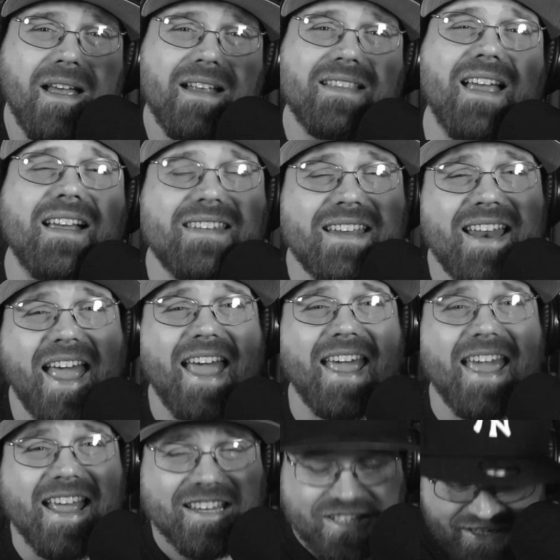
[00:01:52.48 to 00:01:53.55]
Doesn't that
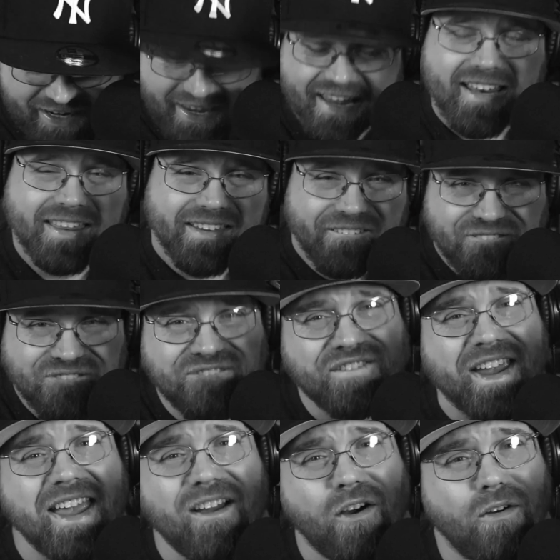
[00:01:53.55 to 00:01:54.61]
hit you in the
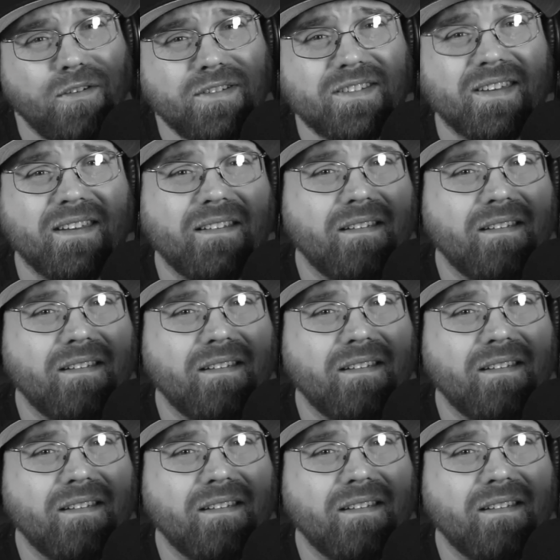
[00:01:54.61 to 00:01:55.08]
feels?